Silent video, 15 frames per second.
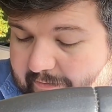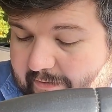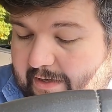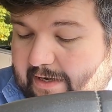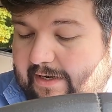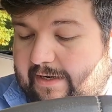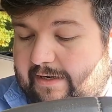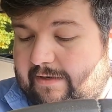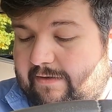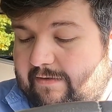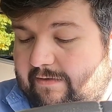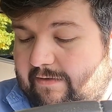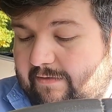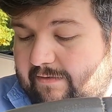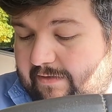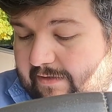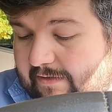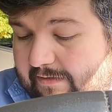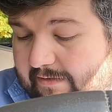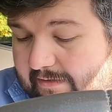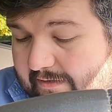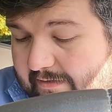fried, I can just use it
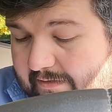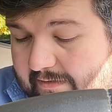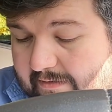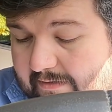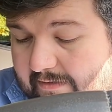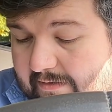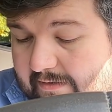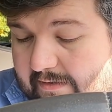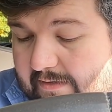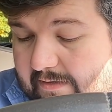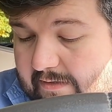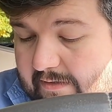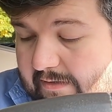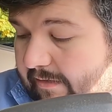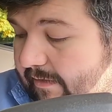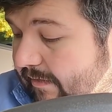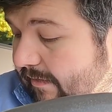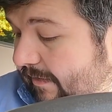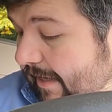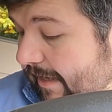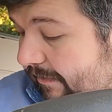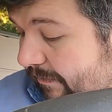as
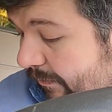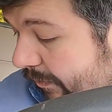test